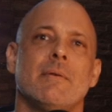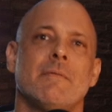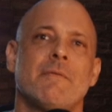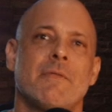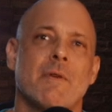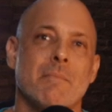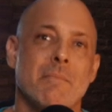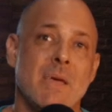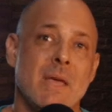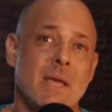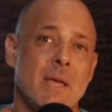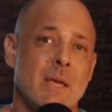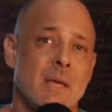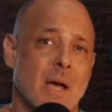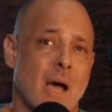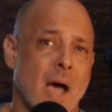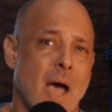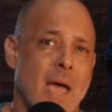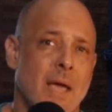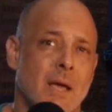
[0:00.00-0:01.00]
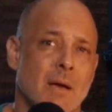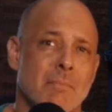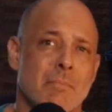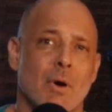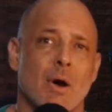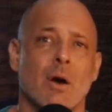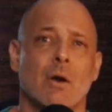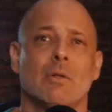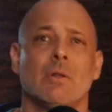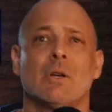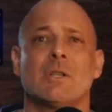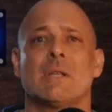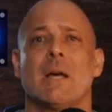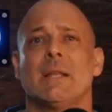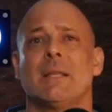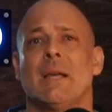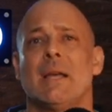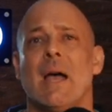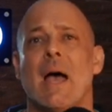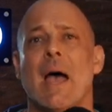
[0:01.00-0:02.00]
For me, Eichenberg looks
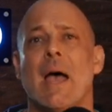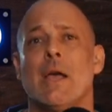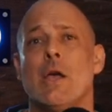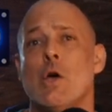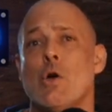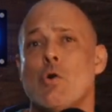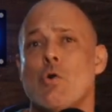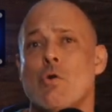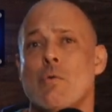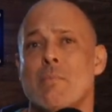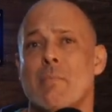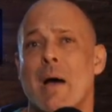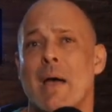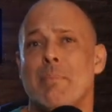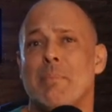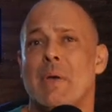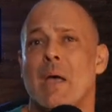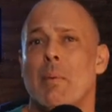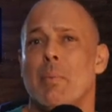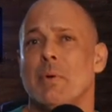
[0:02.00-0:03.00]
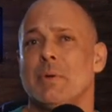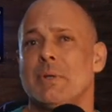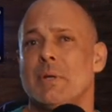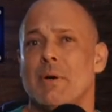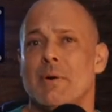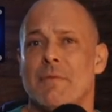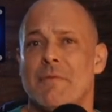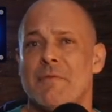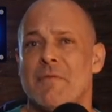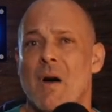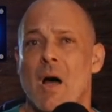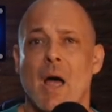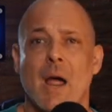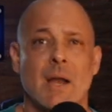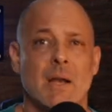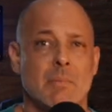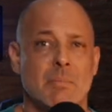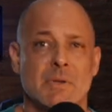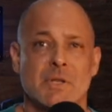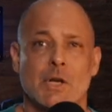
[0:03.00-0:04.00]
like the guy who might be able to
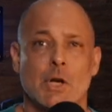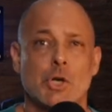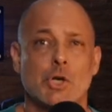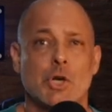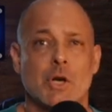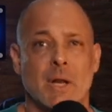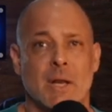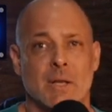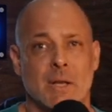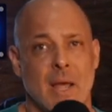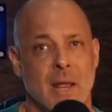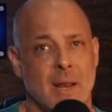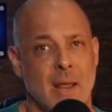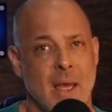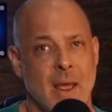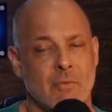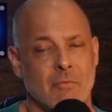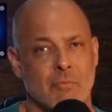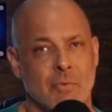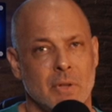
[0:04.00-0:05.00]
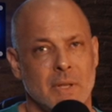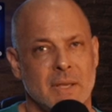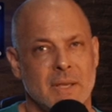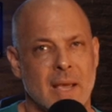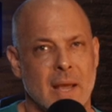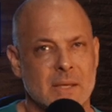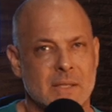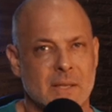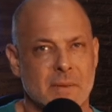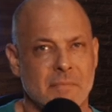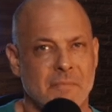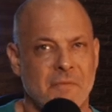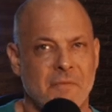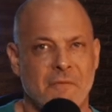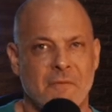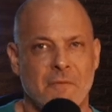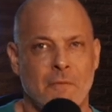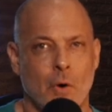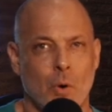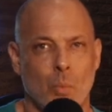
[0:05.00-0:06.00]
find a position and, and really get some
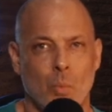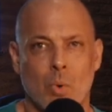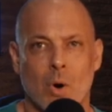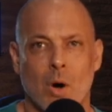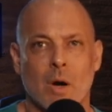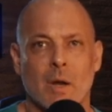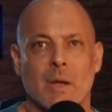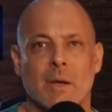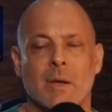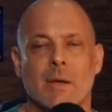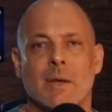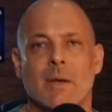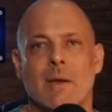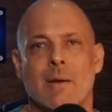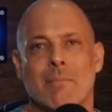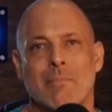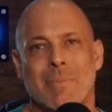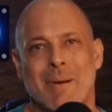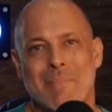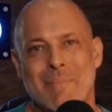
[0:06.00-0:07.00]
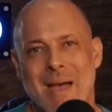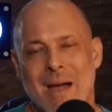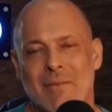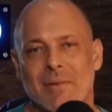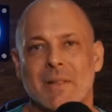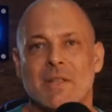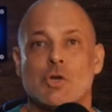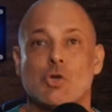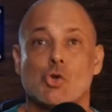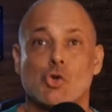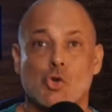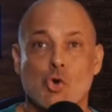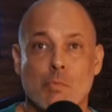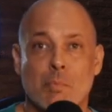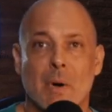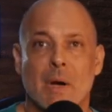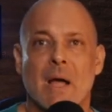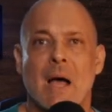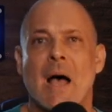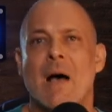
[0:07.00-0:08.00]
footwork. I'm not really
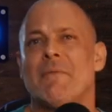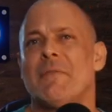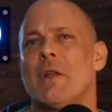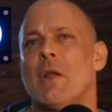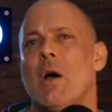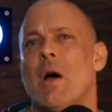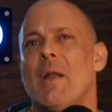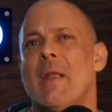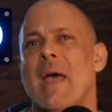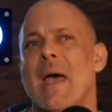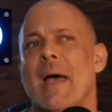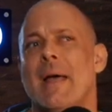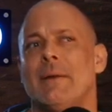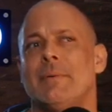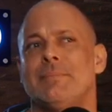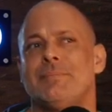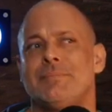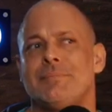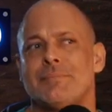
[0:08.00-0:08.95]
super confident on that.